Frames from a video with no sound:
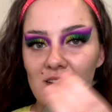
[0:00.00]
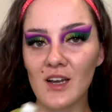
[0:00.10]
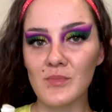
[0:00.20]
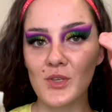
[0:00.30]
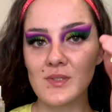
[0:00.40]

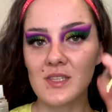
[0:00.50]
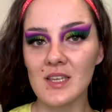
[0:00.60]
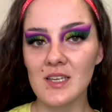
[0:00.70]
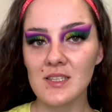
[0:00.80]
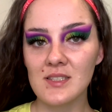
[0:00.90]
time using
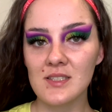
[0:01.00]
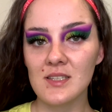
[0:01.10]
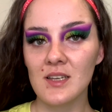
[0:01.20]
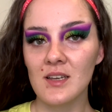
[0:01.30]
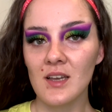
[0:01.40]
this,
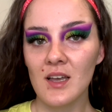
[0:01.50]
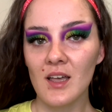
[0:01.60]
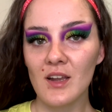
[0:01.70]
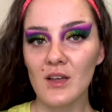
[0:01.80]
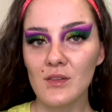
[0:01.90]

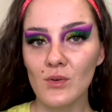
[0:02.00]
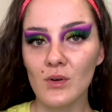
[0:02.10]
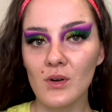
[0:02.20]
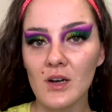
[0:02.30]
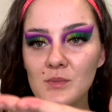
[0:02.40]
and I
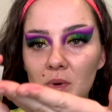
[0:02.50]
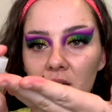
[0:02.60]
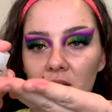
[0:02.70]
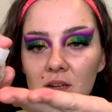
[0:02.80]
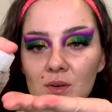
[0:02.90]
thought I'd buy
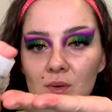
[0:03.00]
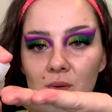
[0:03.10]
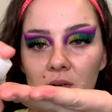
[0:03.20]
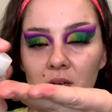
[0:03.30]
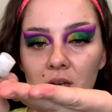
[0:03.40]
a
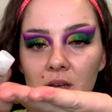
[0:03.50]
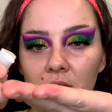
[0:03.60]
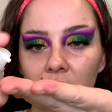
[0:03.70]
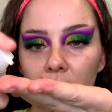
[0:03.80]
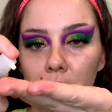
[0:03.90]
little
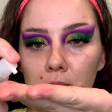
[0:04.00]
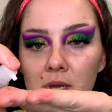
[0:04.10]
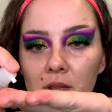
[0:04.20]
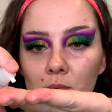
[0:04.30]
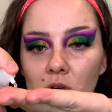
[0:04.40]

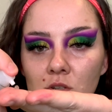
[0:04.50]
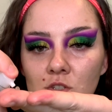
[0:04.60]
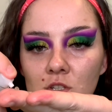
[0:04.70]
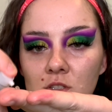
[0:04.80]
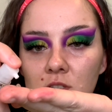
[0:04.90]
mini one
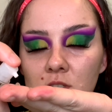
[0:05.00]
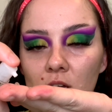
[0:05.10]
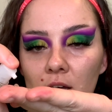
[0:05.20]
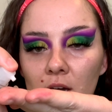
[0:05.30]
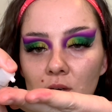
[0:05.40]
just to
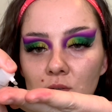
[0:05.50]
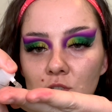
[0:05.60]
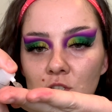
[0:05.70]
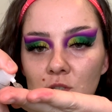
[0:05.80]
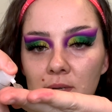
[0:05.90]
start out,
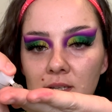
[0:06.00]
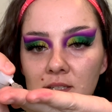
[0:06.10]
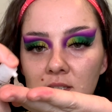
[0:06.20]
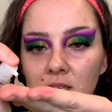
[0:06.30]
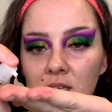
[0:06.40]
just so I
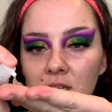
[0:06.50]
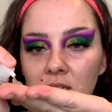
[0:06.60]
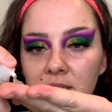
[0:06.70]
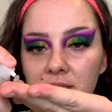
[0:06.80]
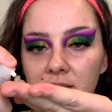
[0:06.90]
can
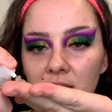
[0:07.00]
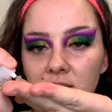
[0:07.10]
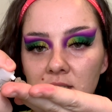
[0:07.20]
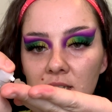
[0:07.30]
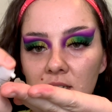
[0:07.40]

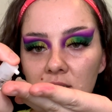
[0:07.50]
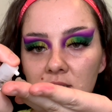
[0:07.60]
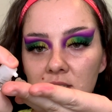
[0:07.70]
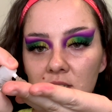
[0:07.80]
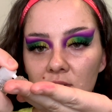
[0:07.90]
test it
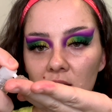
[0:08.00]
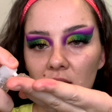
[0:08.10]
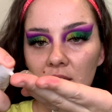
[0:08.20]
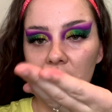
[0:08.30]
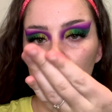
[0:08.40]
and see if I
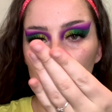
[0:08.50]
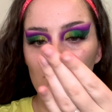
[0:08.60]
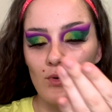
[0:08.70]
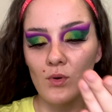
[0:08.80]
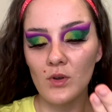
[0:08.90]
like it
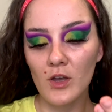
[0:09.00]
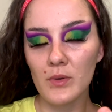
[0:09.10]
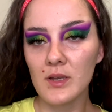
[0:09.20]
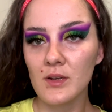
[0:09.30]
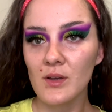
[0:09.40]
before
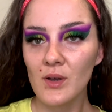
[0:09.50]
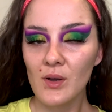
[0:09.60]
going